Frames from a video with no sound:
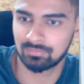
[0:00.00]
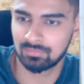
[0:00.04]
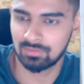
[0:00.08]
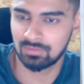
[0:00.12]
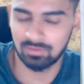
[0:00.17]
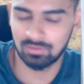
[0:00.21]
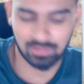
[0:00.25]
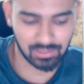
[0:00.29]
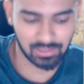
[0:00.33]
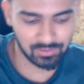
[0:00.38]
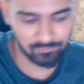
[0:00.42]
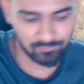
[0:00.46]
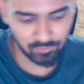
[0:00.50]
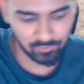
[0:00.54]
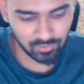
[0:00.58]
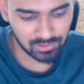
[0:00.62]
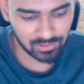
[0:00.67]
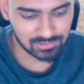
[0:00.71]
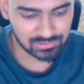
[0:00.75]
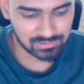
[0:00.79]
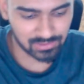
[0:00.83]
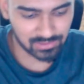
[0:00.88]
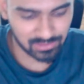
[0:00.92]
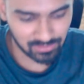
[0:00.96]
Okay, if you
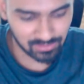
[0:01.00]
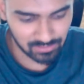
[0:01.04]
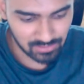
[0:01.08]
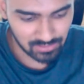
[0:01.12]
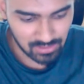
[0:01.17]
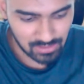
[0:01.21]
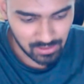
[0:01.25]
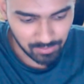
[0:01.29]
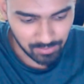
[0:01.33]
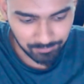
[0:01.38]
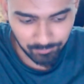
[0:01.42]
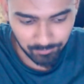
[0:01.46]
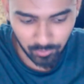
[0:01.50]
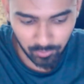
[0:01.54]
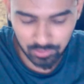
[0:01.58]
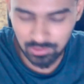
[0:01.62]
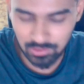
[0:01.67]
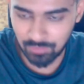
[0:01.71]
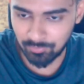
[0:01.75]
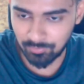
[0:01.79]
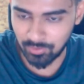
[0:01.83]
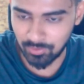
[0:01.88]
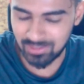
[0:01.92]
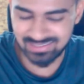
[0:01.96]
consider both the
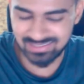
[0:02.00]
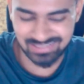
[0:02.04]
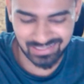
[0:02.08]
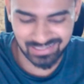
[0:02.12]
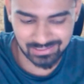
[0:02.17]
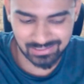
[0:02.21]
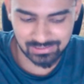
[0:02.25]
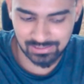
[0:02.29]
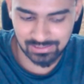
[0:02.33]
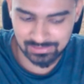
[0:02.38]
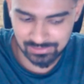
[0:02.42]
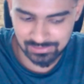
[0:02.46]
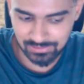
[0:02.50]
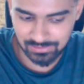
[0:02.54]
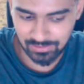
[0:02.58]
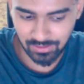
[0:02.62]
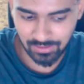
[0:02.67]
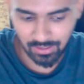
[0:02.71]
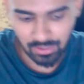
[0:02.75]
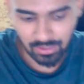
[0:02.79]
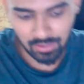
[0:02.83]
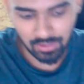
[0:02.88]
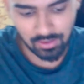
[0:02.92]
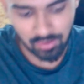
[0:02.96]
points adjacent,
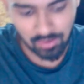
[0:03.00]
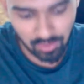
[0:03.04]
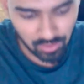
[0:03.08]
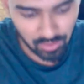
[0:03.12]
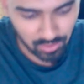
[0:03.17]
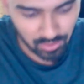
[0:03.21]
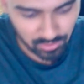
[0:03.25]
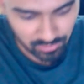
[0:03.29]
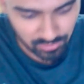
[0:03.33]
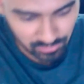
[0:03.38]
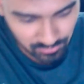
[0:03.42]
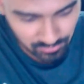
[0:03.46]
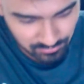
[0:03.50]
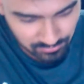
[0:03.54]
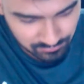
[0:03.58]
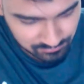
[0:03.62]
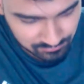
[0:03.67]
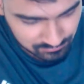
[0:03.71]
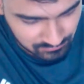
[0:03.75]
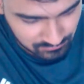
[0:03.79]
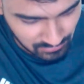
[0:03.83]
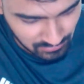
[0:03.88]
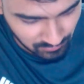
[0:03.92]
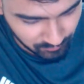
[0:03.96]
or
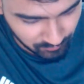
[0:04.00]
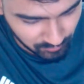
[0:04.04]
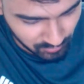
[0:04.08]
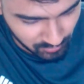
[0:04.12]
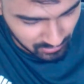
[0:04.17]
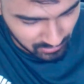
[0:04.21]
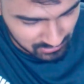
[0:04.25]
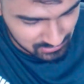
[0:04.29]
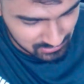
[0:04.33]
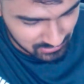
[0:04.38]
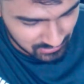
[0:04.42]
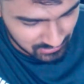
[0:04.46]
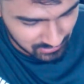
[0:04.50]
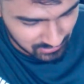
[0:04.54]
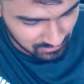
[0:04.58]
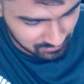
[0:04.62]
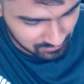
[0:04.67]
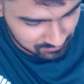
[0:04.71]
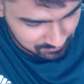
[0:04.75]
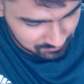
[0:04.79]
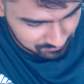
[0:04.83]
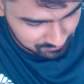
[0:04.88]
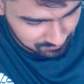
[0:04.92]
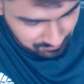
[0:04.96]
if you consider
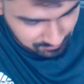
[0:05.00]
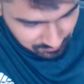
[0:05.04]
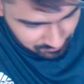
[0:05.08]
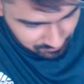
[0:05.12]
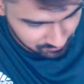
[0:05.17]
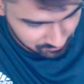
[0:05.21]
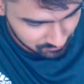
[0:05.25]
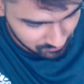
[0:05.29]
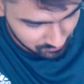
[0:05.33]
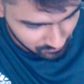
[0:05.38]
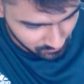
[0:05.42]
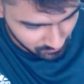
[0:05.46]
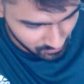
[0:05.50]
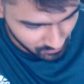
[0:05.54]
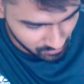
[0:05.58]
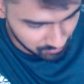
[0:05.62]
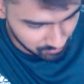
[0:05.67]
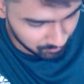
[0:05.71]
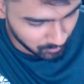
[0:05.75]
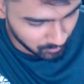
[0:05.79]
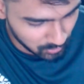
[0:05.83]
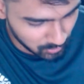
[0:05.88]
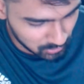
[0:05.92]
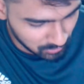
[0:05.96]

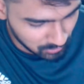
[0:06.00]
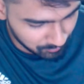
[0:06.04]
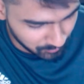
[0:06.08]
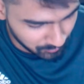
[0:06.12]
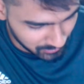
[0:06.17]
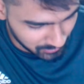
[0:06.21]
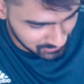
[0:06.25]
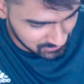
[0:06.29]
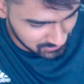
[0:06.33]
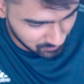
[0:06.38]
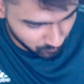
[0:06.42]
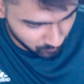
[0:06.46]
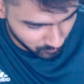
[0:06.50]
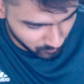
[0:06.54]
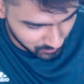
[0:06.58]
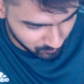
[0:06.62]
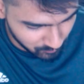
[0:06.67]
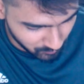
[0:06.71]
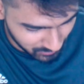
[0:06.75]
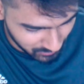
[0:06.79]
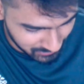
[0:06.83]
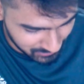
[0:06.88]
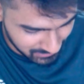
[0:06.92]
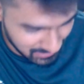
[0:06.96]
both the points with
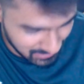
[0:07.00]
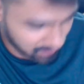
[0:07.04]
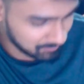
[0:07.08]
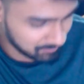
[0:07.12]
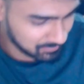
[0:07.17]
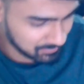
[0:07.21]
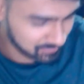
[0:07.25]
one gap.